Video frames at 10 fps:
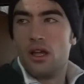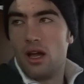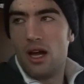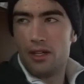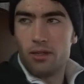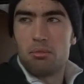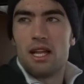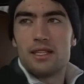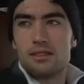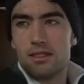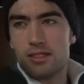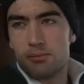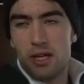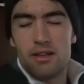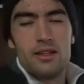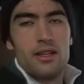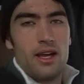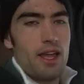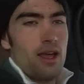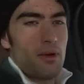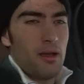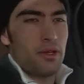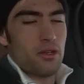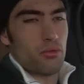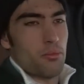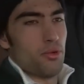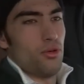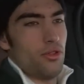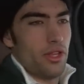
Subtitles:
harder plastics, but I am happy to report